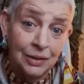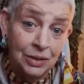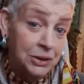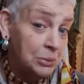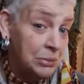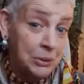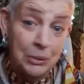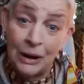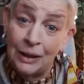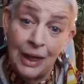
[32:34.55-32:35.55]
A little bit
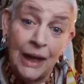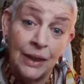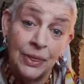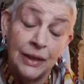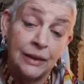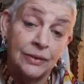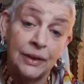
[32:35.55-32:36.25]
about a lot of things,